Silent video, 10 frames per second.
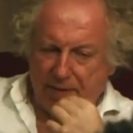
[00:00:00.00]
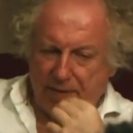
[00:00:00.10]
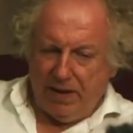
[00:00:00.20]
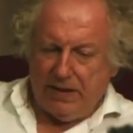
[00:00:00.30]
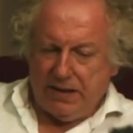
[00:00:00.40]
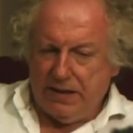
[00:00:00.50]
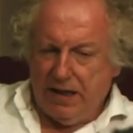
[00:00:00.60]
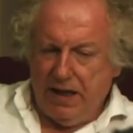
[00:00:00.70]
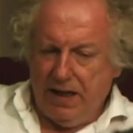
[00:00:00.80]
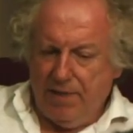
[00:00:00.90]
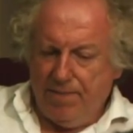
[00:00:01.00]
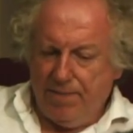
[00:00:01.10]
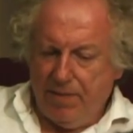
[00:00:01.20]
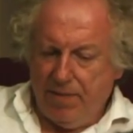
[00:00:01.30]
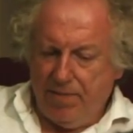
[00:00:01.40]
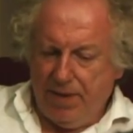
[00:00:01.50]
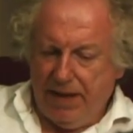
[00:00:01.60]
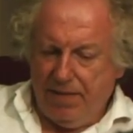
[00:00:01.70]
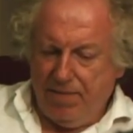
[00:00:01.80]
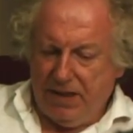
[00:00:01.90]
about um,
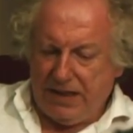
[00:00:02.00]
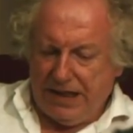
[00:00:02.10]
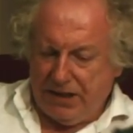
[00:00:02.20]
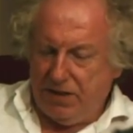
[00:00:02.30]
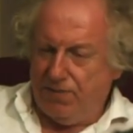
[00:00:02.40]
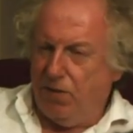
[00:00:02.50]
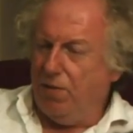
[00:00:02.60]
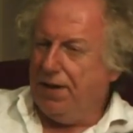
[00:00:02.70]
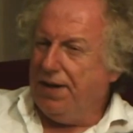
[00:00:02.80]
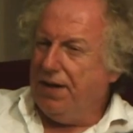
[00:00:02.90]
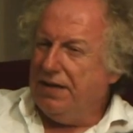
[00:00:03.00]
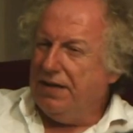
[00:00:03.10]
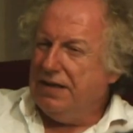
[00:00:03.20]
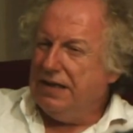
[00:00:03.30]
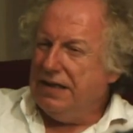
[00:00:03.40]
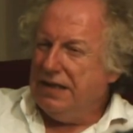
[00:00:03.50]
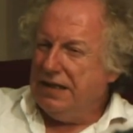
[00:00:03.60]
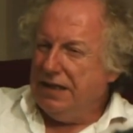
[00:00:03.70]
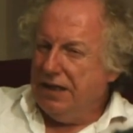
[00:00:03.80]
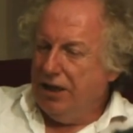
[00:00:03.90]
being sent to the void.
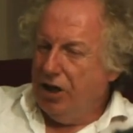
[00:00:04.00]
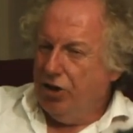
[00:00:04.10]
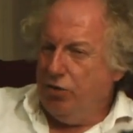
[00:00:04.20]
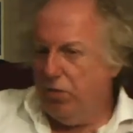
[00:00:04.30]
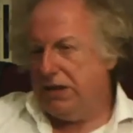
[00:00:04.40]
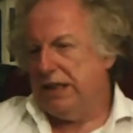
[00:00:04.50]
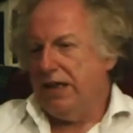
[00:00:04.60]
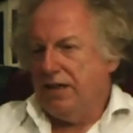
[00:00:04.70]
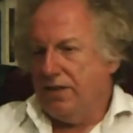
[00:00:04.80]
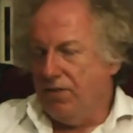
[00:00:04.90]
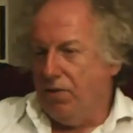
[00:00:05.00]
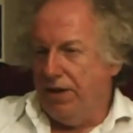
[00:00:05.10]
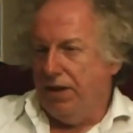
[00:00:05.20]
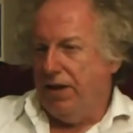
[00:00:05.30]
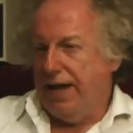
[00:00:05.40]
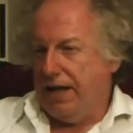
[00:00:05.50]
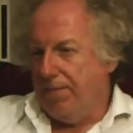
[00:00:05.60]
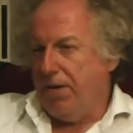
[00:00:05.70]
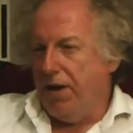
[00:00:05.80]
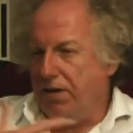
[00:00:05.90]
Who was sent to the void, and they come